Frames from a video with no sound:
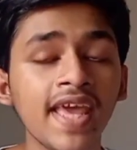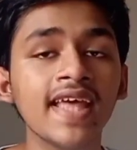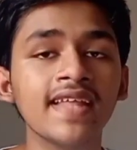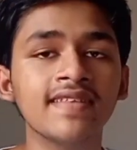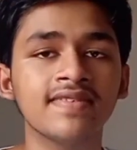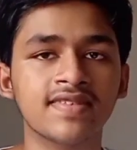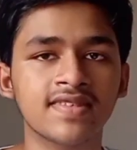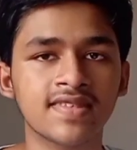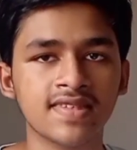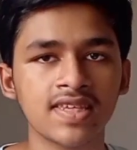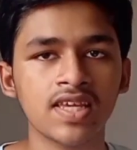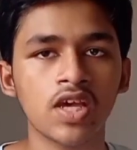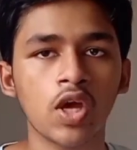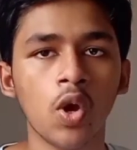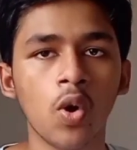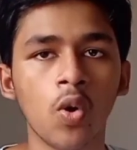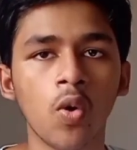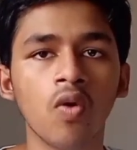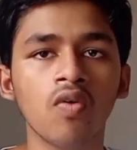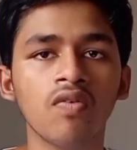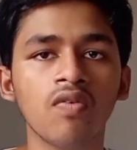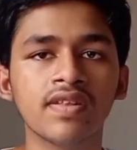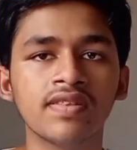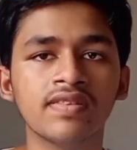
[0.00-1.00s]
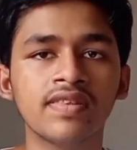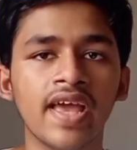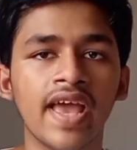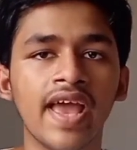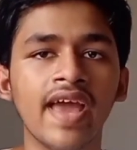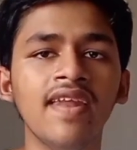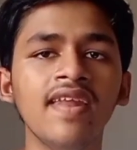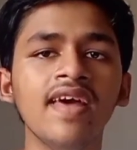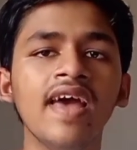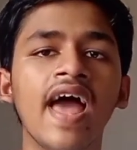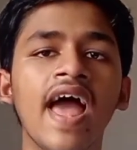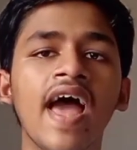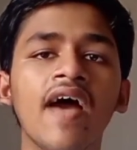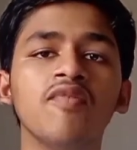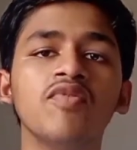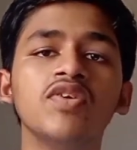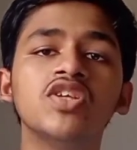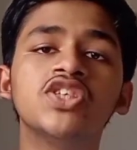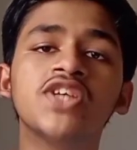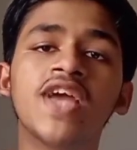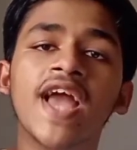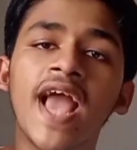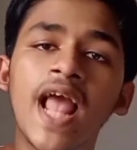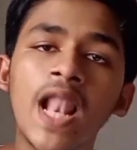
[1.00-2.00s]
plates over there
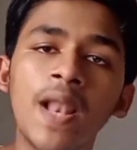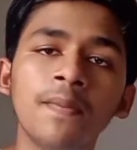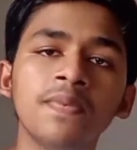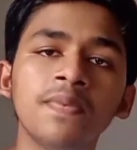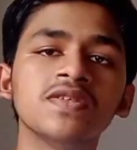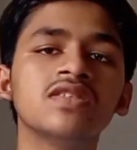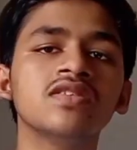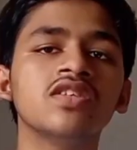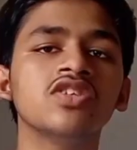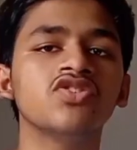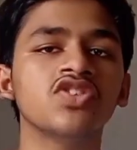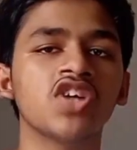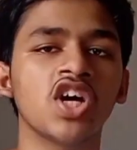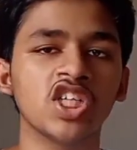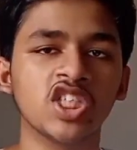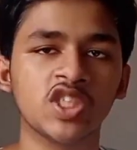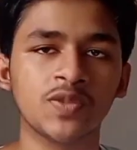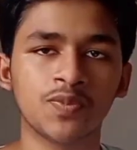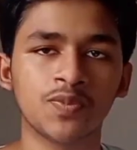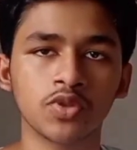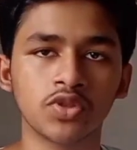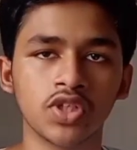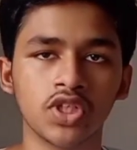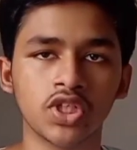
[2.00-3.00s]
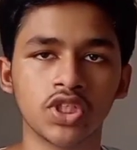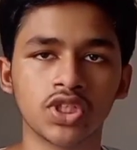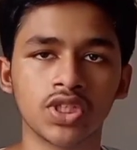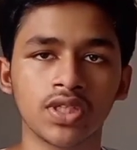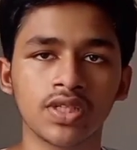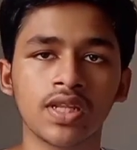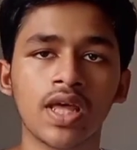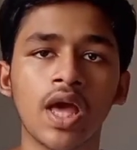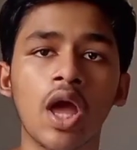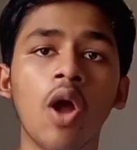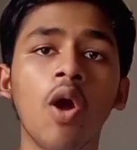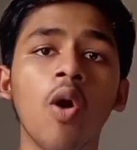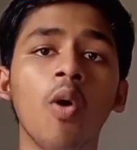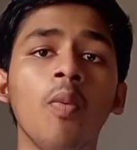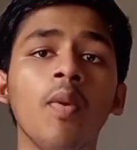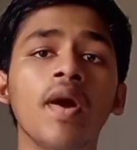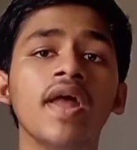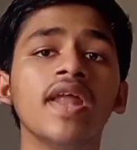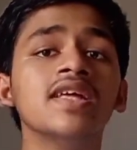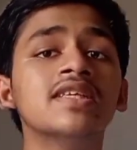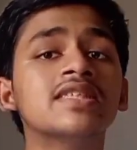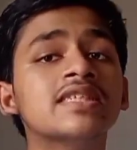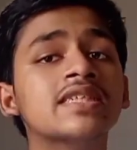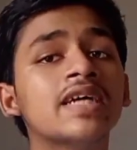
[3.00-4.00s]
which helps in the transportation.
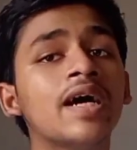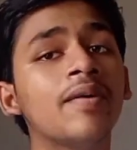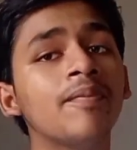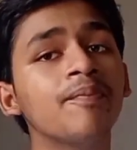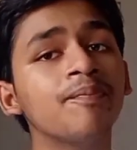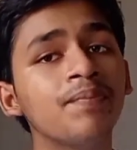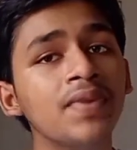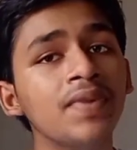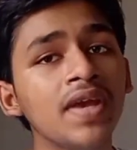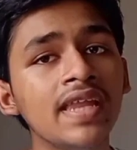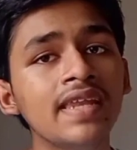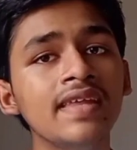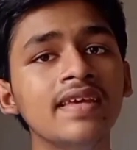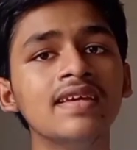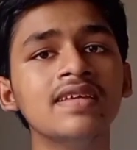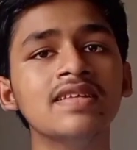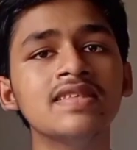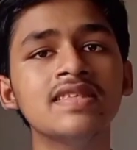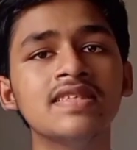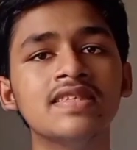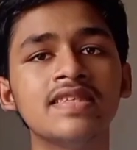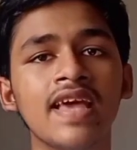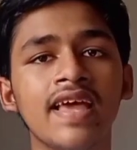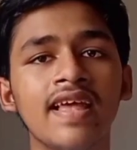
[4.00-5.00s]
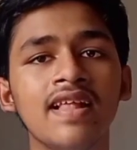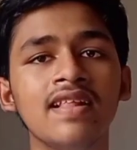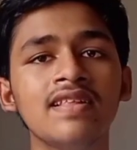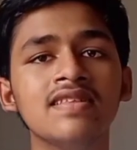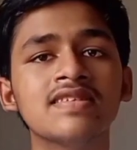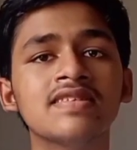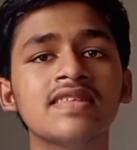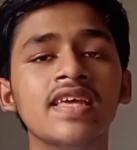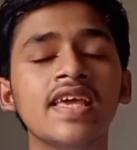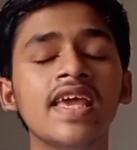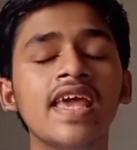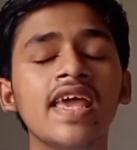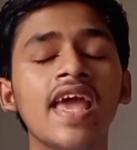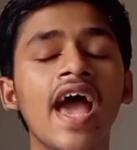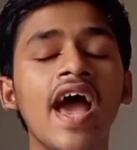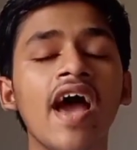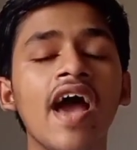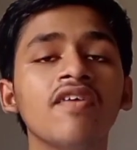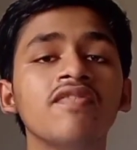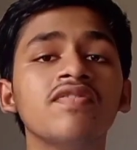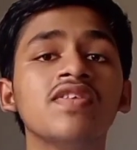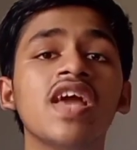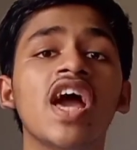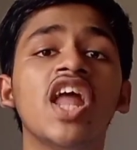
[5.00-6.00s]
Whereas companion cells,
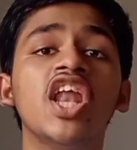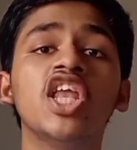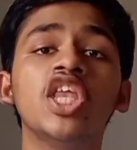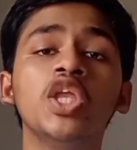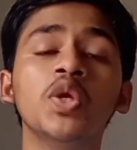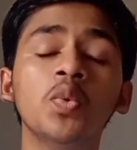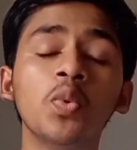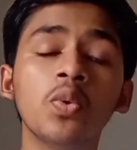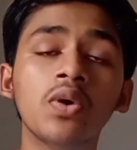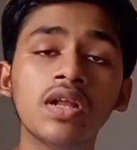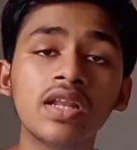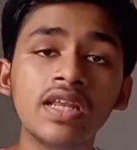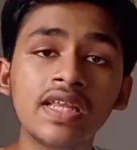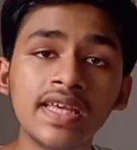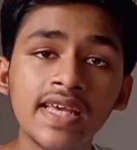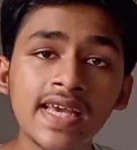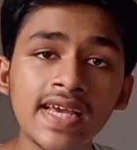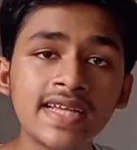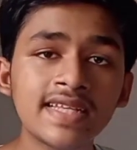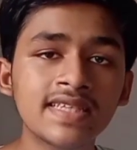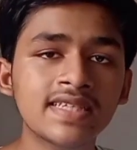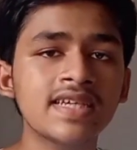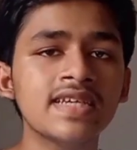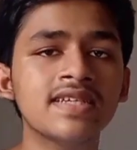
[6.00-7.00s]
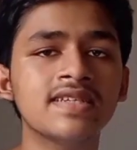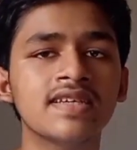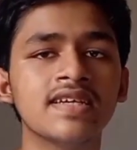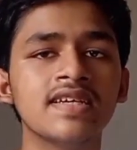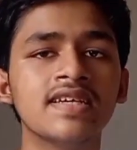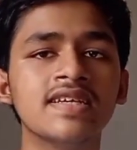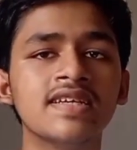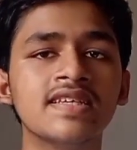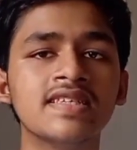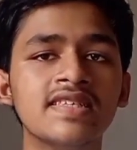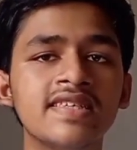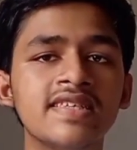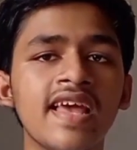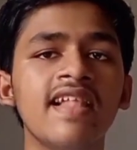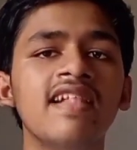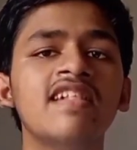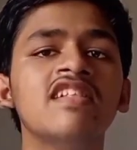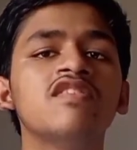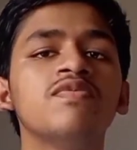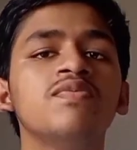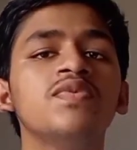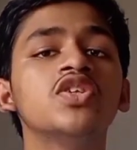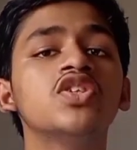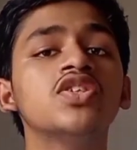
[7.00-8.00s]
they are nucleated
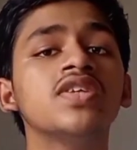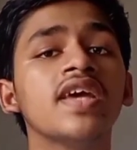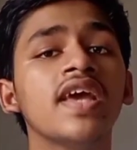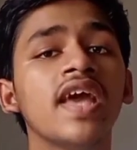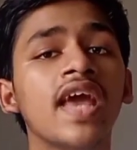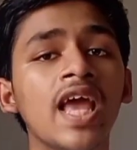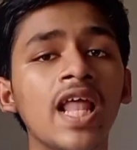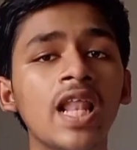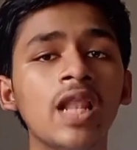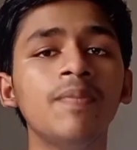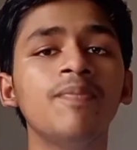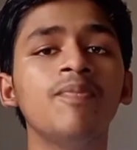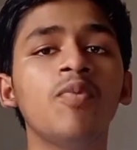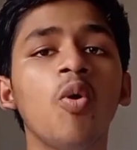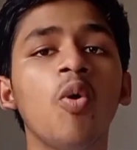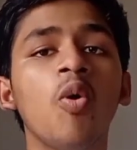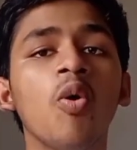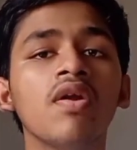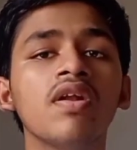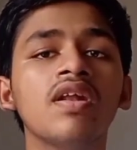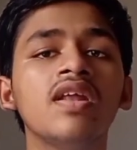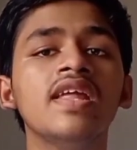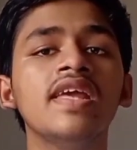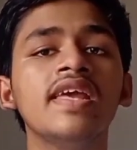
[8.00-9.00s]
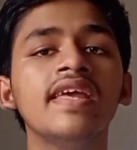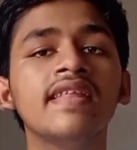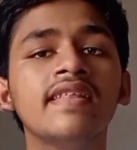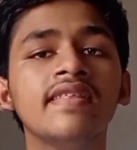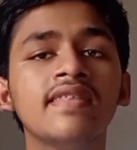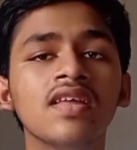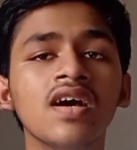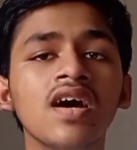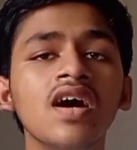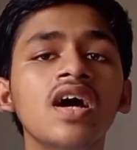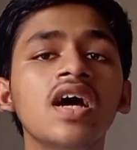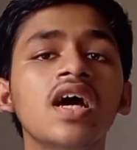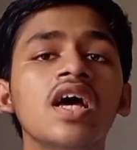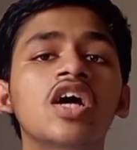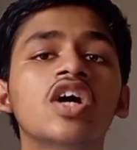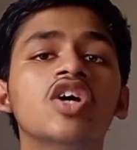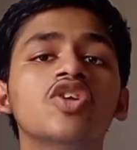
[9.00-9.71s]
cells which help only in